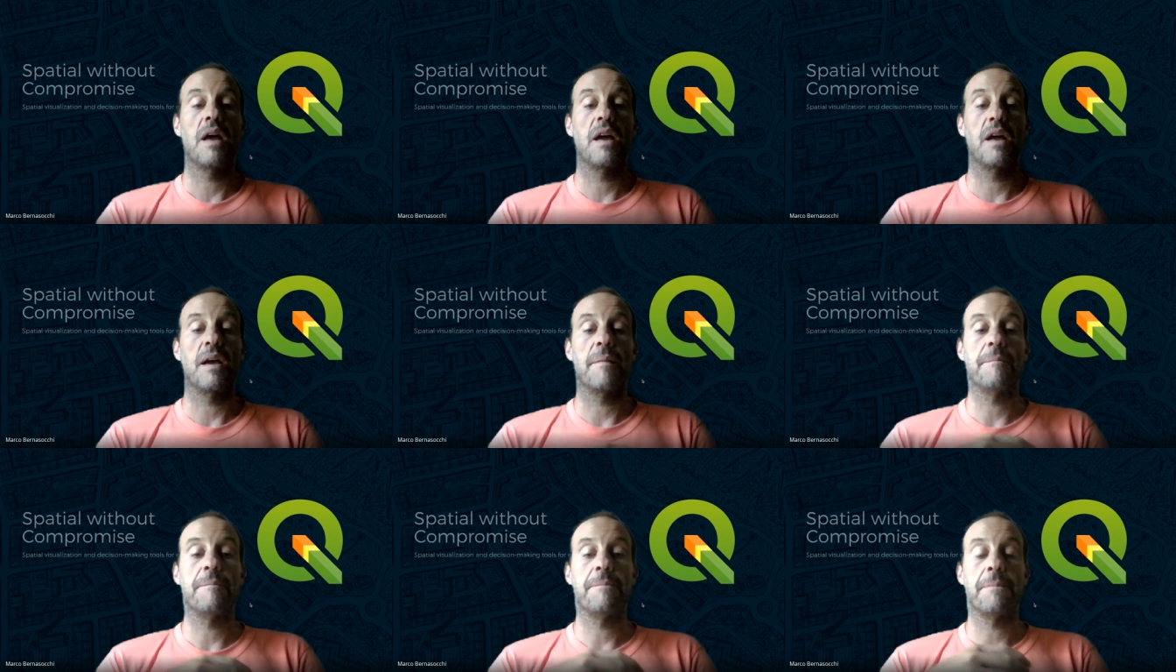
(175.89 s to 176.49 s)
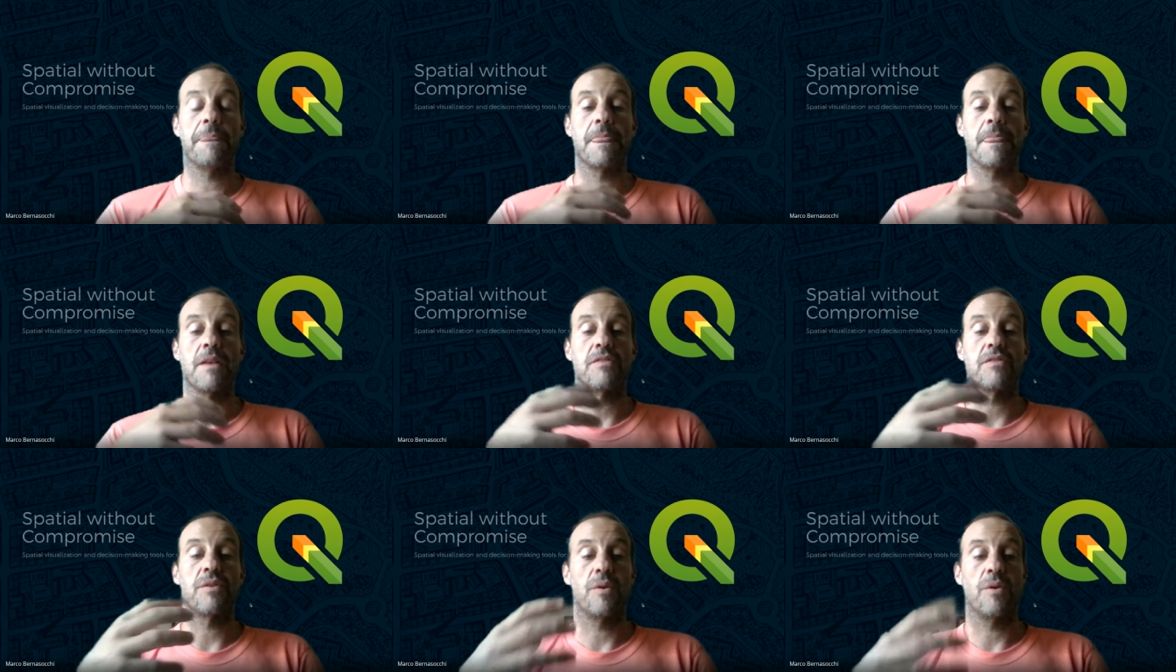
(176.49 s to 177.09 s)
Um,
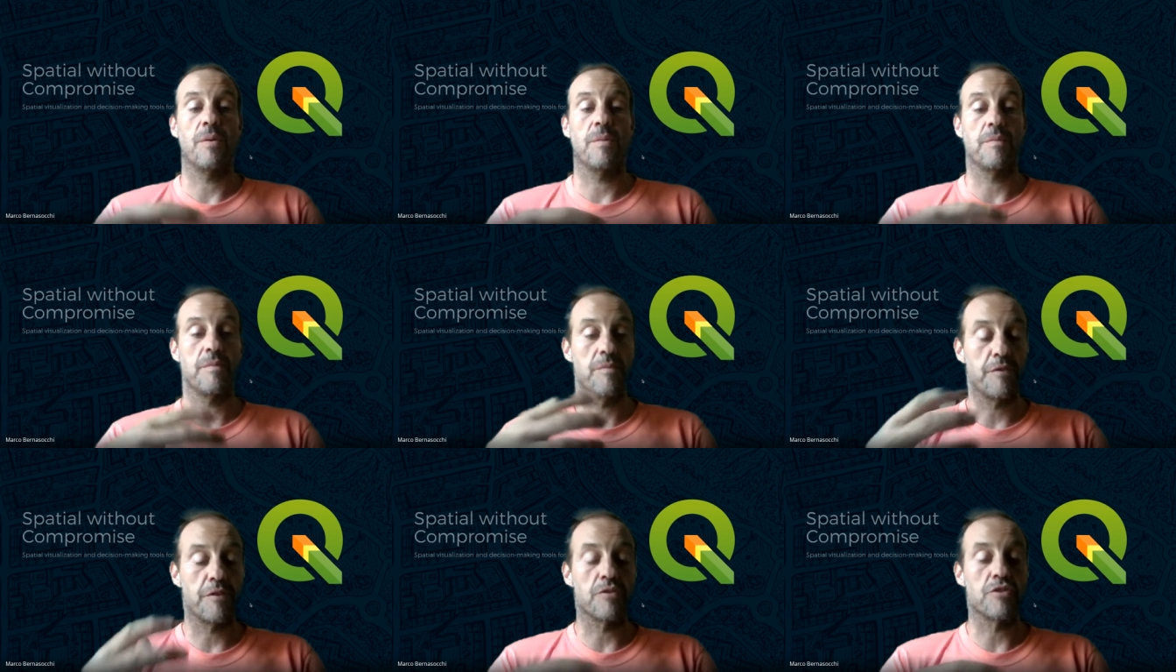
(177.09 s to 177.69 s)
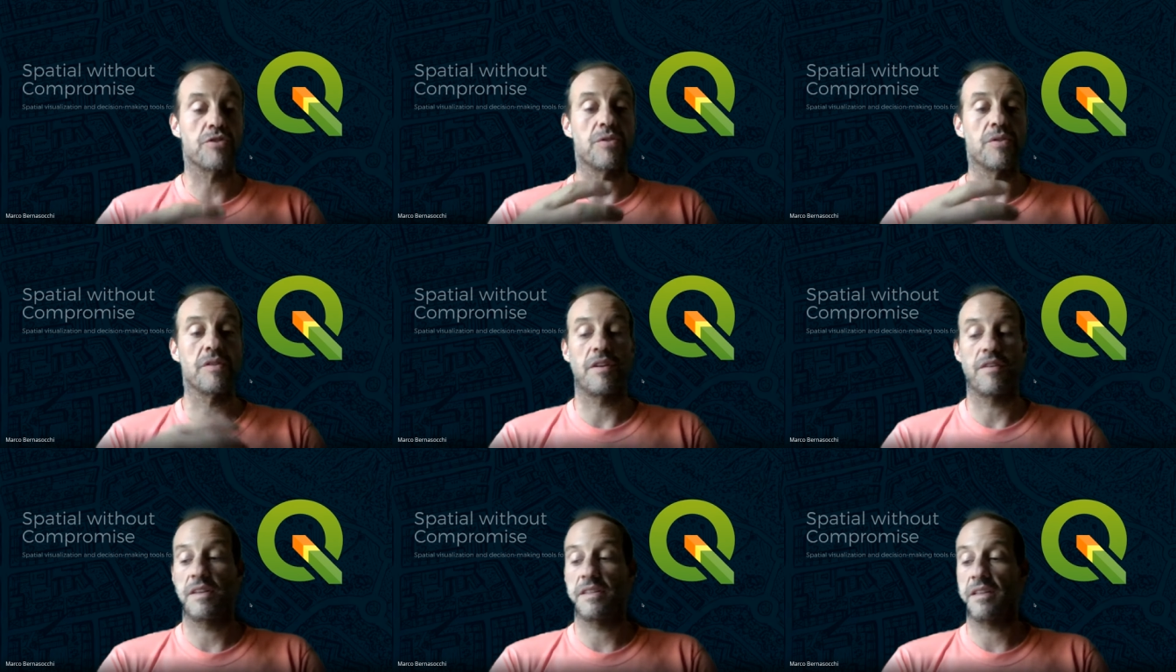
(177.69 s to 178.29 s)
so for sure
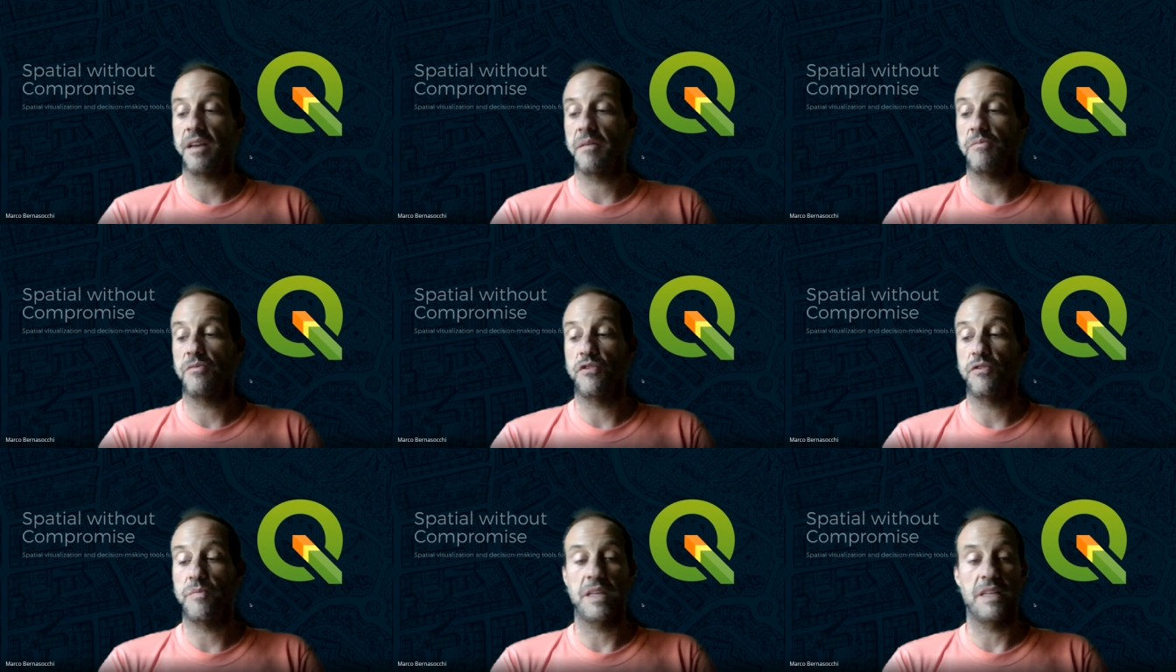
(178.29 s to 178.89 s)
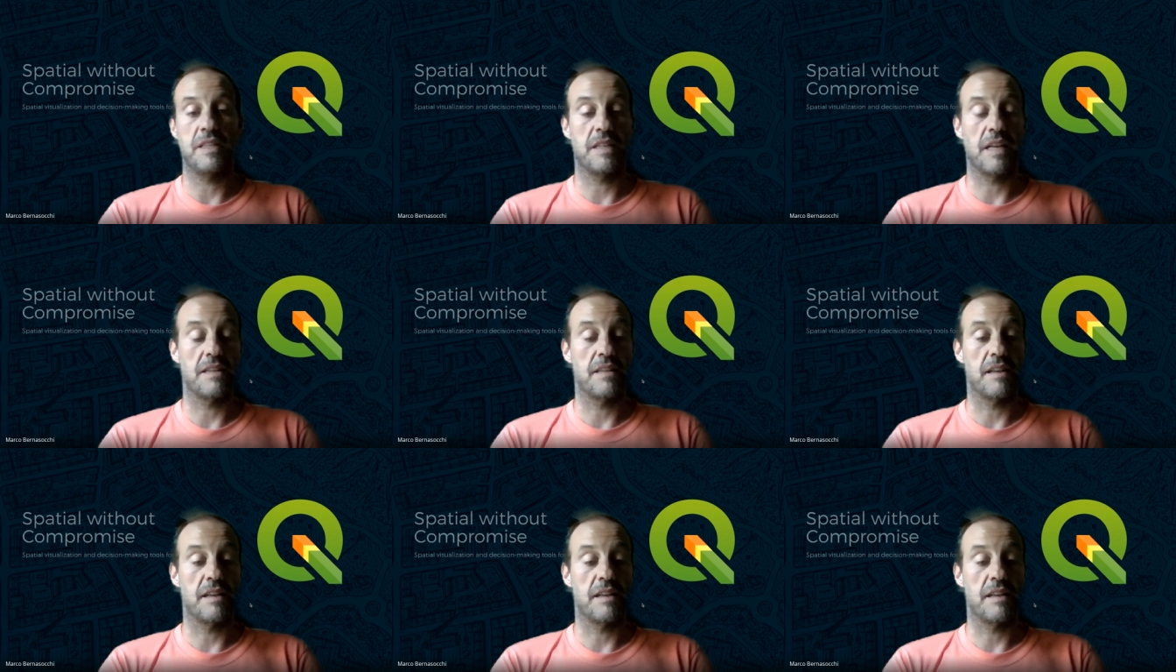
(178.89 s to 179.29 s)
there is a movement in that